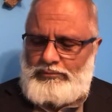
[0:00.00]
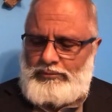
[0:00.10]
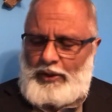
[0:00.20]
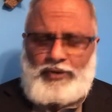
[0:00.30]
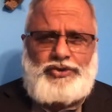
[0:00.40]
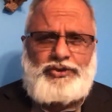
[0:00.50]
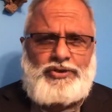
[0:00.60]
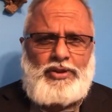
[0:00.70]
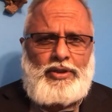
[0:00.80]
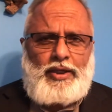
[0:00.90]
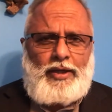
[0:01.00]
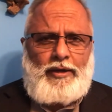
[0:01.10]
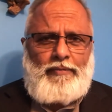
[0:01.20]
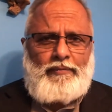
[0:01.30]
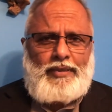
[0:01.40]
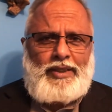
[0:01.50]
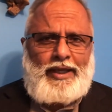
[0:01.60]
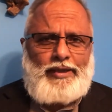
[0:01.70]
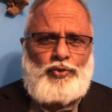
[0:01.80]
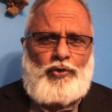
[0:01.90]
not just um,
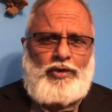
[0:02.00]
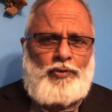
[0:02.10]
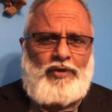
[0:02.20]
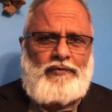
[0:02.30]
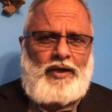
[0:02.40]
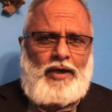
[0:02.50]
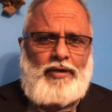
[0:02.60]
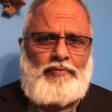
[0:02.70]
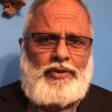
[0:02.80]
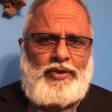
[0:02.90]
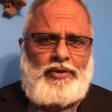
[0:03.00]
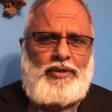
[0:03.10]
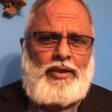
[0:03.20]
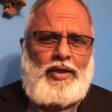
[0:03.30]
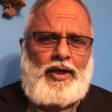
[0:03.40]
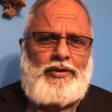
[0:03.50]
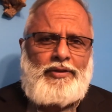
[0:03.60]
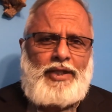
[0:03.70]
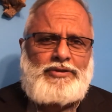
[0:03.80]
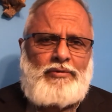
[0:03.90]
ignoring the word of God and putting other
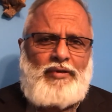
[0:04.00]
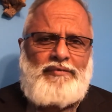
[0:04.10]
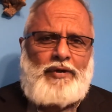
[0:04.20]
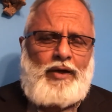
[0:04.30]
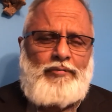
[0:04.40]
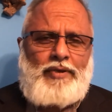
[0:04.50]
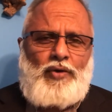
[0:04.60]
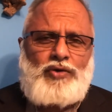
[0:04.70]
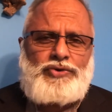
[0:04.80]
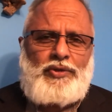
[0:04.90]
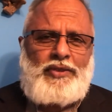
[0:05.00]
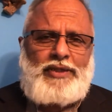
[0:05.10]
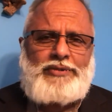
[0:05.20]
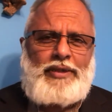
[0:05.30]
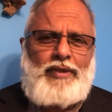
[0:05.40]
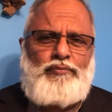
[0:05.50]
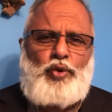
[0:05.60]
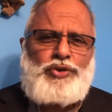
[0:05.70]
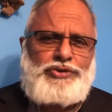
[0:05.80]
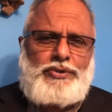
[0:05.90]
things above God, but also things like
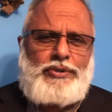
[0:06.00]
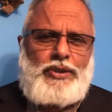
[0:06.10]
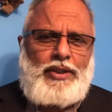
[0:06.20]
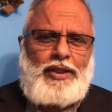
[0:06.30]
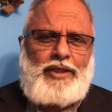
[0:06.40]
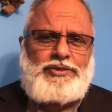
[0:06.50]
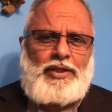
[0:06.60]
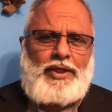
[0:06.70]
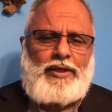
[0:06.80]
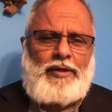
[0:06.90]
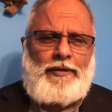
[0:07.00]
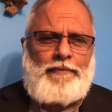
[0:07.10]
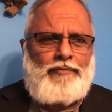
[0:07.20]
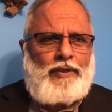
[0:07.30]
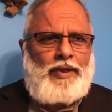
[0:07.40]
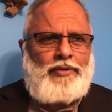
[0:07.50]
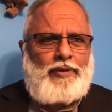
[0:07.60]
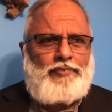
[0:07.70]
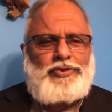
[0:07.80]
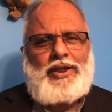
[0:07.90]
abortion, things like uh,
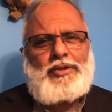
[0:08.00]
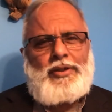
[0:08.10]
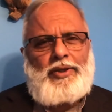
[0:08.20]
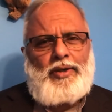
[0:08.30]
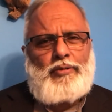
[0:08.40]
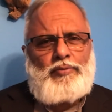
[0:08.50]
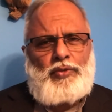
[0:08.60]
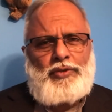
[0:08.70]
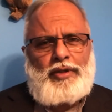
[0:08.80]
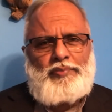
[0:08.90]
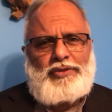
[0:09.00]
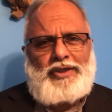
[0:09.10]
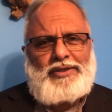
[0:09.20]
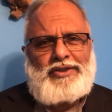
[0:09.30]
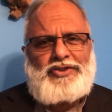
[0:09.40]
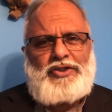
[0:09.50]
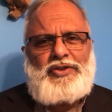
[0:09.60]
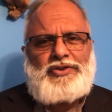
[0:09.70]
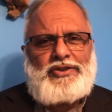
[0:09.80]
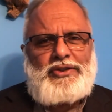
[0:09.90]
not protecting the unborn, not protecting
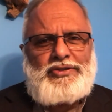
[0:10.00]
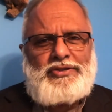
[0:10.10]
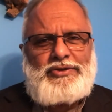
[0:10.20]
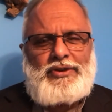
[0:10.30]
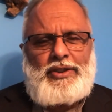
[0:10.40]
senior citizens,